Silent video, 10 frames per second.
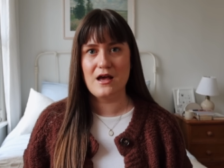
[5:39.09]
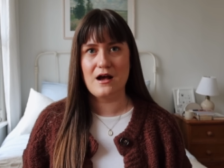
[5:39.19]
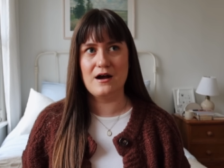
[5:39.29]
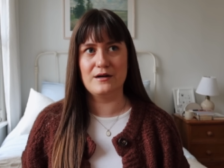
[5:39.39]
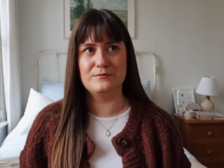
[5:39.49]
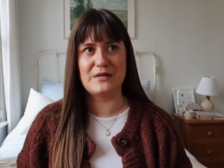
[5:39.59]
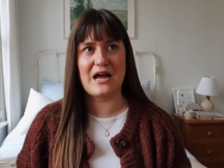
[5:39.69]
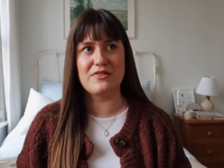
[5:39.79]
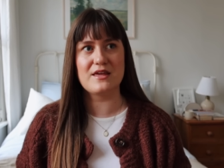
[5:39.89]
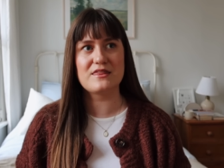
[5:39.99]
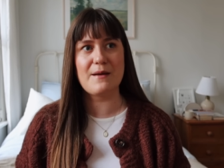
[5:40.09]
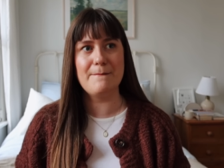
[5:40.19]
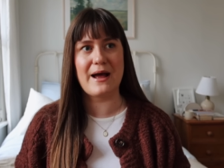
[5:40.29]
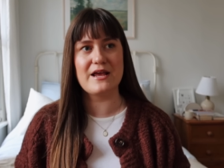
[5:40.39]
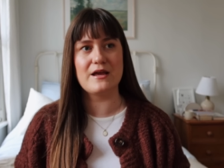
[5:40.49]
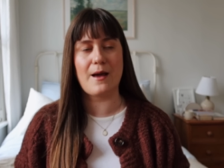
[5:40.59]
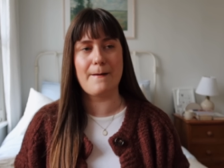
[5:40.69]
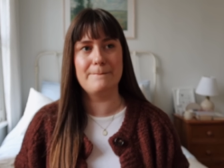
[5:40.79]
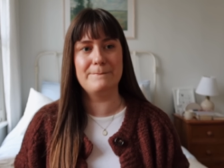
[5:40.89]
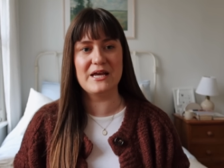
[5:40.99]
um, I think that my
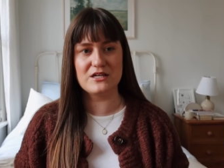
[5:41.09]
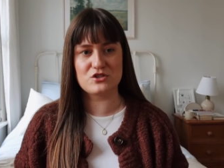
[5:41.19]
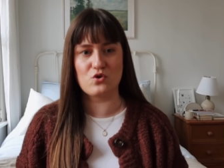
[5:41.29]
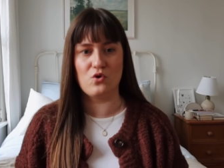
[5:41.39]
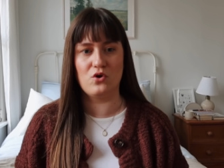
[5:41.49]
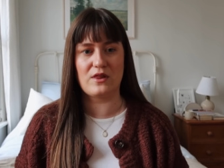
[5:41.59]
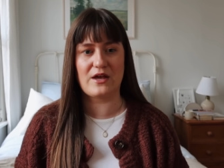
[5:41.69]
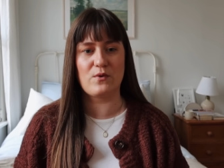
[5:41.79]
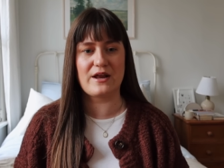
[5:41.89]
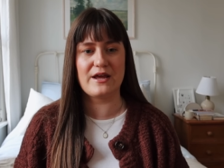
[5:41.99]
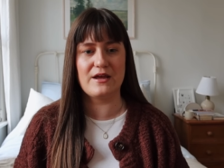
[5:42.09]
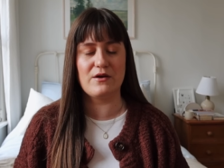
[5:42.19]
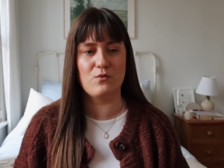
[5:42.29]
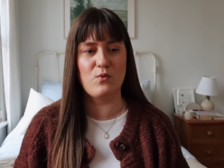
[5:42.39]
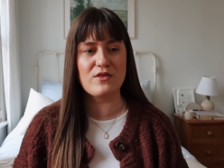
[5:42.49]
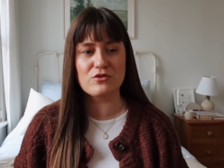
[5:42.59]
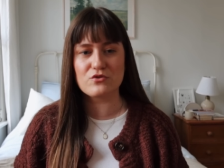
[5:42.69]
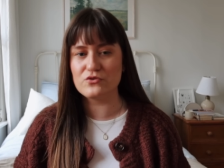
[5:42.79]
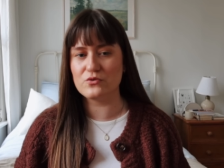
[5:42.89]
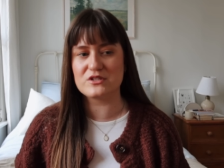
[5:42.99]
biggest goal, like when I went
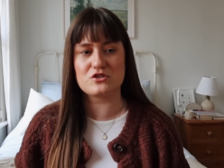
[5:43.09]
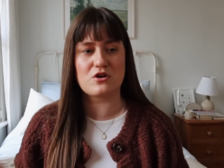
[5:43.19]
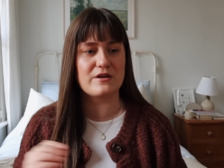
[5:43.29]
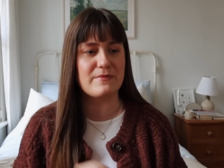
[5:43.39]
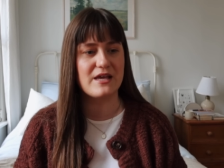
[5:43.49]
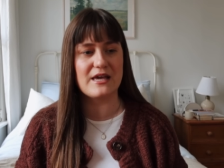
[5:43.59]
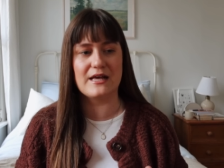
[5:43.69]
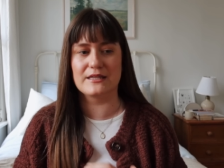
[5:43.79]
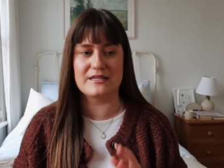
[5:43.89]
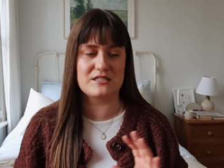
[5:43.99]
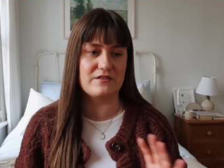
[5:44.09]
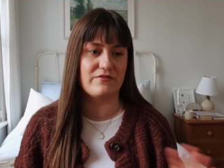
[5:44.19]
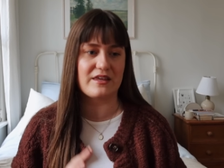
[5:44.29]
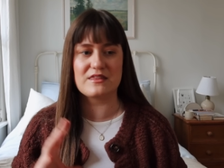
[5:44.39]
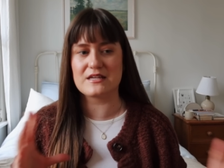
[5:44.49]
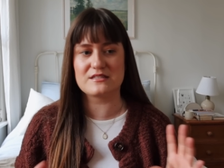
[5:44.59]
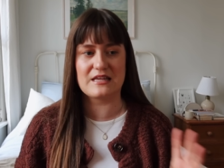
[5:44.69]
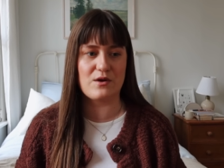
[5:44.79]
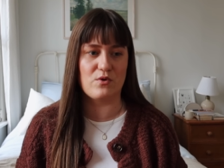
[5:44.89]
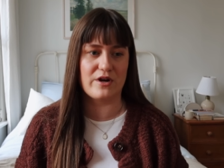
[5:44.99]
through and started making a list of like things
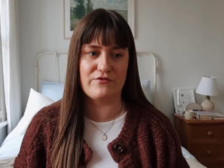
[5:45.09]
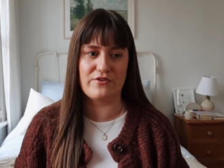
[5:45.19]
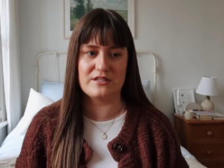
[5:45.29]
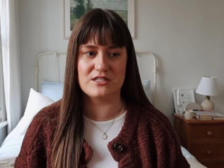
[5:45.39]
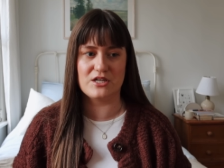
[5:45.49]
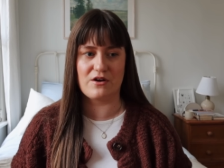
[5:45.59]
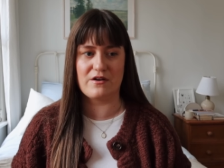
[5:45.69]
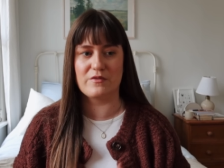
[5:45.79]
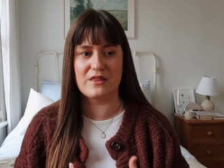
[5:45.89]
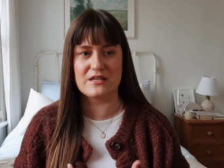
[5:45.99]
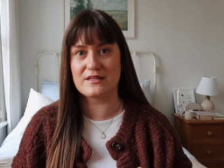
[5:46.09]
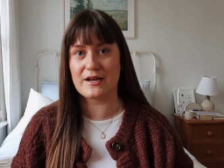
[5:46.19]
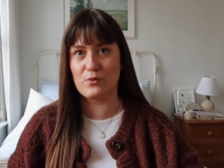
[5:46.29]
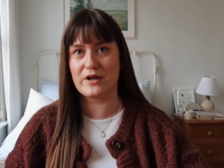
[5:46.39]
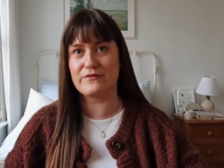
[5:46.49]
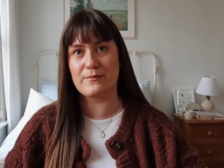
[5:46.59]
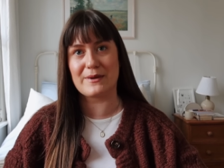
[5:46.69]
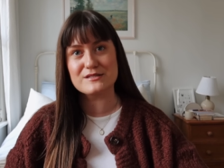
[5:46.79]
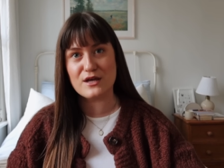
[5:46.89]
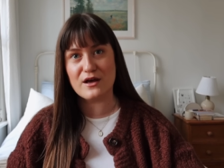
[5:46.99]
that I wanted for this year and things that I wanted for
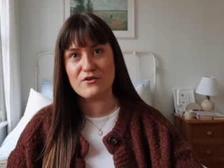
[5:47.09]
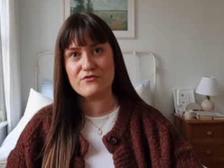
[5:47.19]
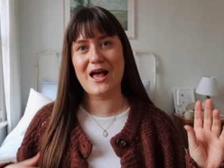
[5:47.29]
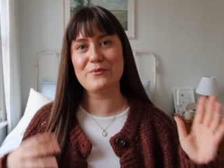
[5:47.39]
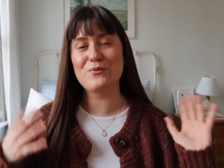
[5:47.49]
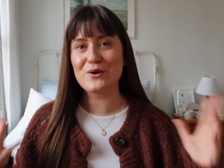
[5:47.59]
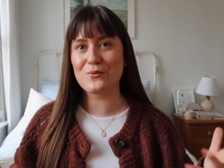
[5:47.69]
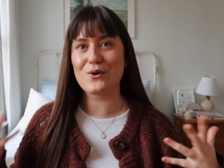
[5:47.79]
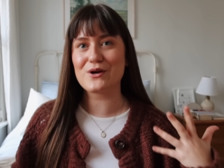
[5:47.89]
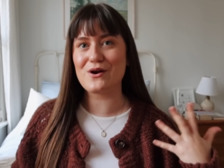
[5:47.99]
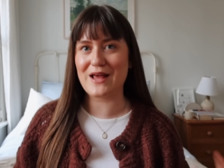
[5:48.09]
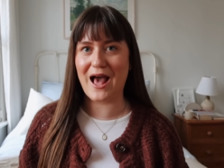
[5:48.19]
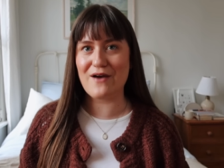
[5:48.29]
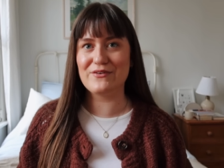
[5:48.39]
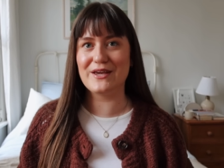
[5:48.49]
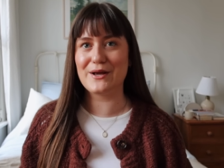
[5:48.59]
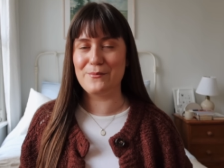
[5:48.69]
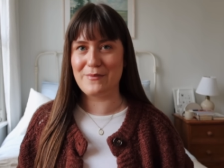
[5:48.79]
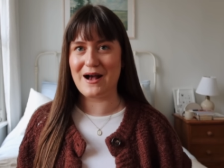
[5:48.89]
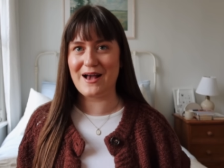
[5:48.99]
myself, I want to work on having
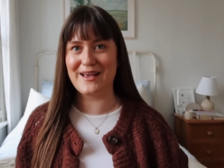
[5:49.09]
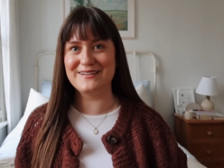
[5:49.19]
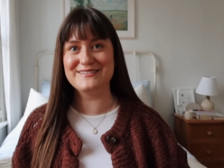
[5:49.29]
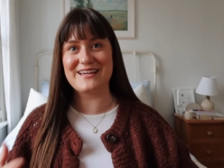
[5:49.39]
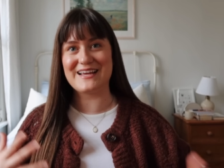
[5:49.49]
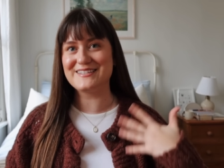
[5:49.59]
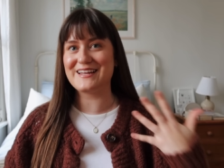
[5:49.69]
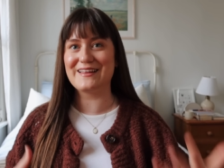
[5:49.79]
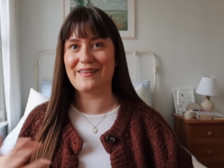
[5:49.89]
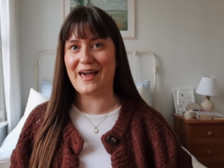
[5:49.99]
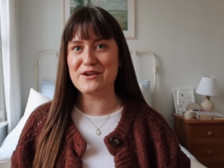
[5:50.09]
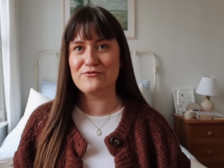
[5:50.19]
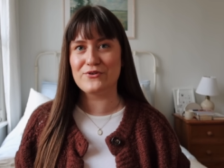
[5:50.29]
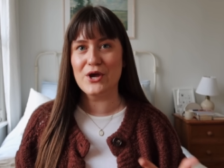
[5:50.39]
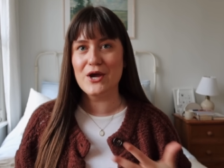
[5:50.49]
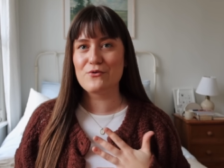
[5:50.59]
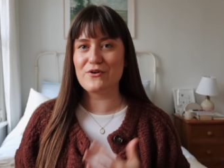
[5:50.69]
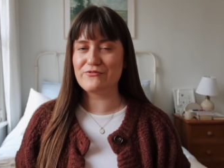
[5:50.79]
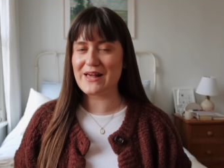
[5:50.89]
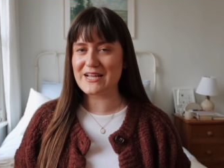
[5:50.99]
my day-to-day -day life
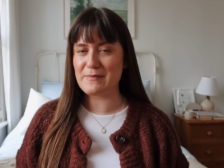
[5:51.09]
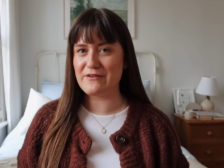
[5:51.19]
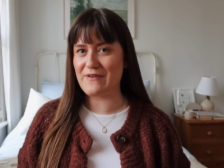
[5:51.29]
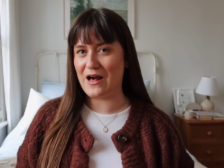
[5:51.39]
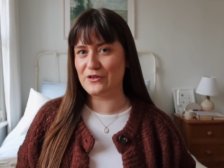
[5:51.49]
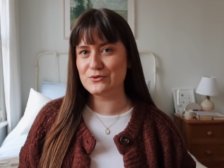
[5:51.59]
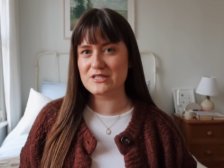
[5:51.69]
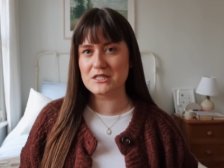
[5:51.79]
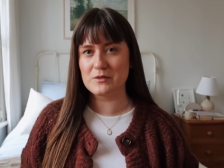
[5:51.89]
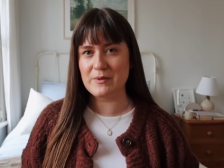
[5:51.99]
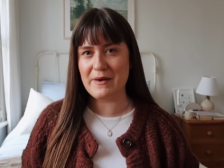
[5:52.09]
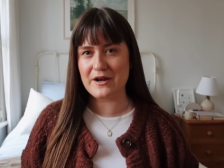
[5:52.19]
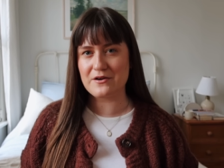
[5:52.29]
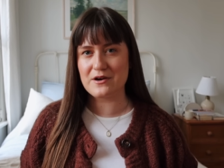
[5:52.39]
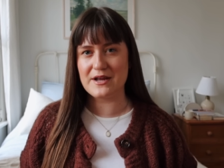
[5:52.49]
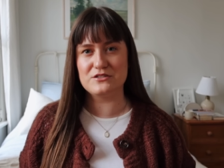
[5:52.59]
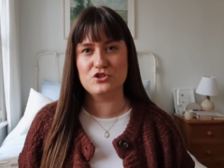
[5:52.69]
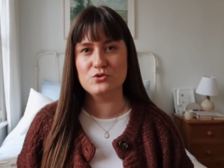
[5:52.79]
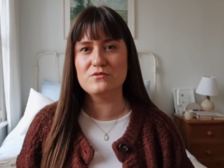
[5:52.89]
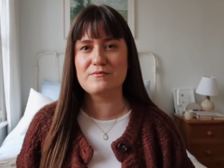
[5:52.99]
reflect my values a little bit better. And
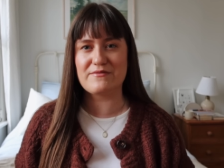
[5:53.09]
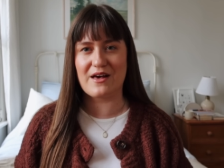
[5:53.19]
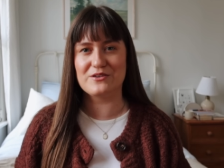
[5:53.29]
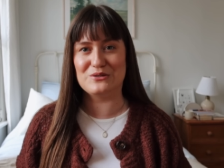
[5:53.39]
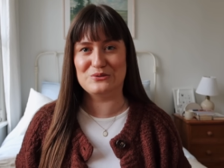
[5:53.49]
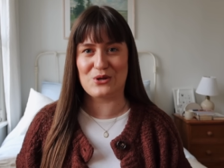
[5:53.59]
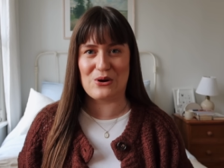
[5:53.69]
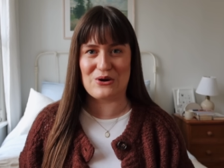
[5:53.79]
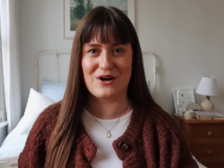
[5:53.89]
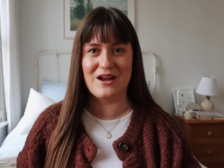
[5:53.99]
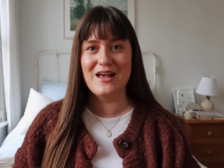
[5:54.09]
two of my values are